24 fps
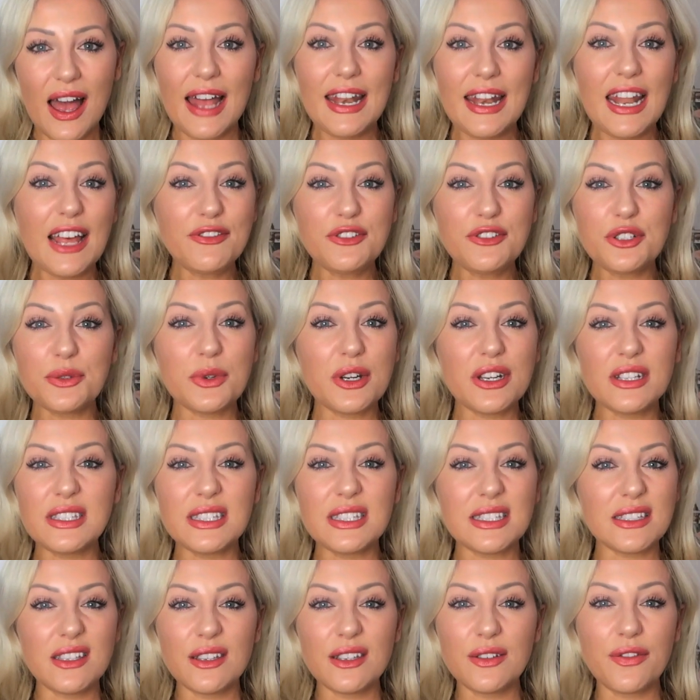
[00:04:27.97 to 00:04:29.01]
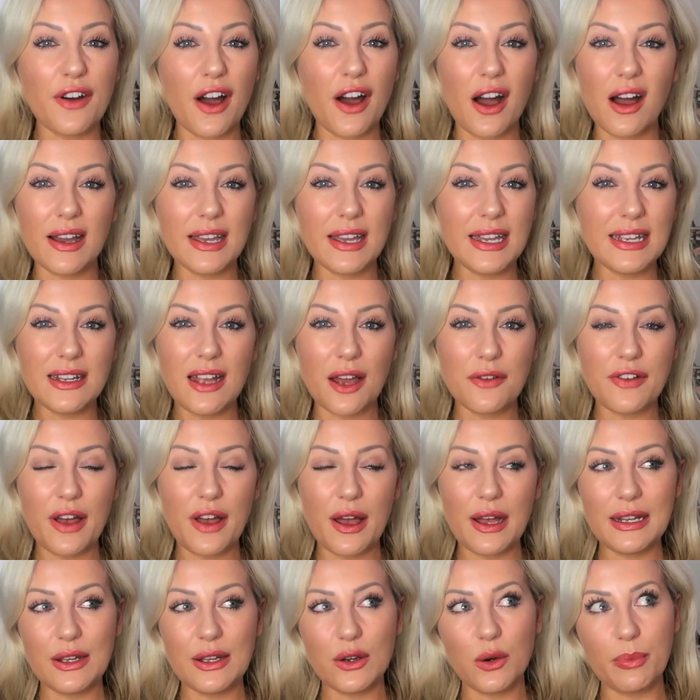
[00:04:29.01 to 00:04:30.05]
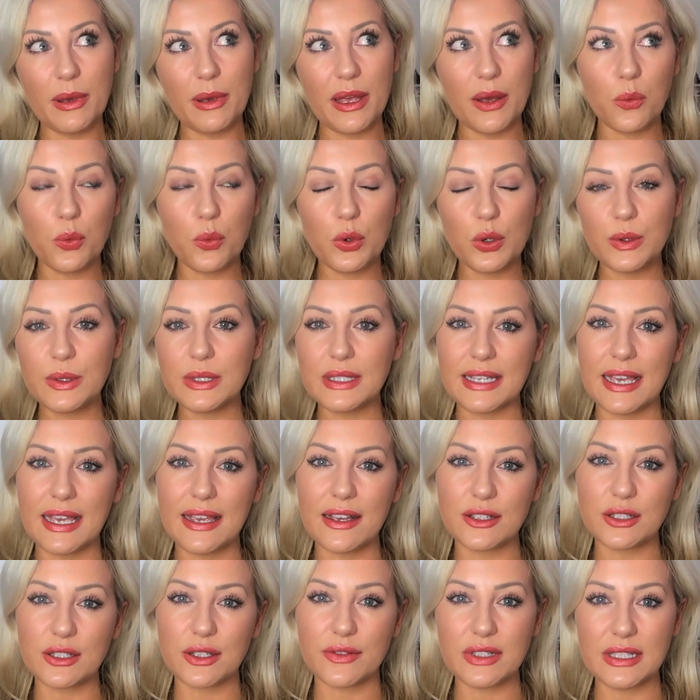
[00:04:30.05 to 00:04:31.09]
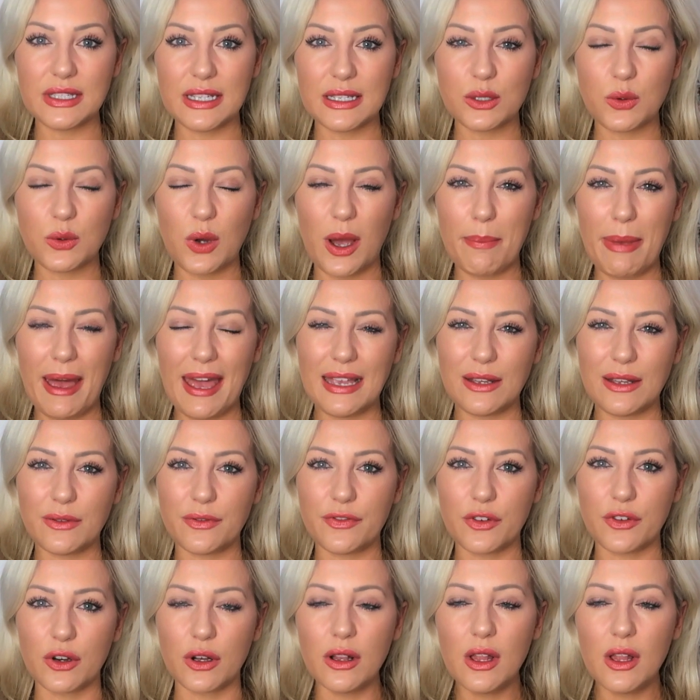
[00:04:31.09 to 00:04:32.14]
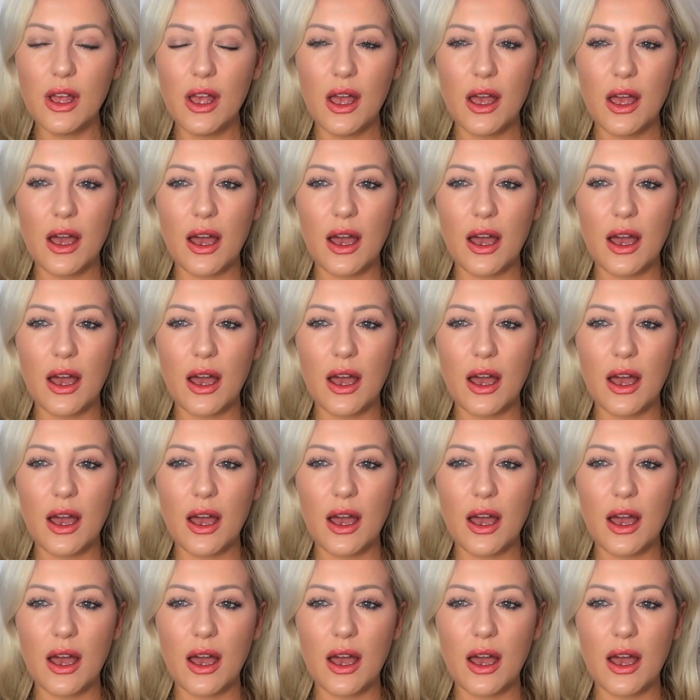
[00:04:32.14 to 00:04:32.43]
And afterwards, you're fine. I felt a little bit woozy because obviously it's quite painful.